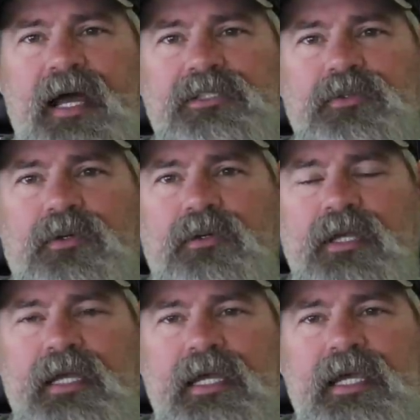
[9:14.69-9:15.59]
actual
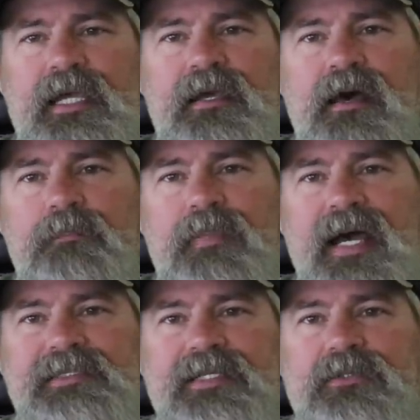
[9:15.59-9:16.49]

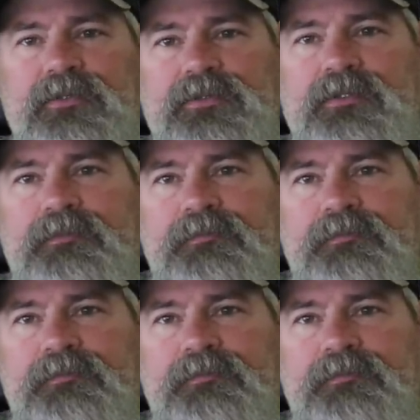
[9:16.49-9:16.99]
e-bicycles.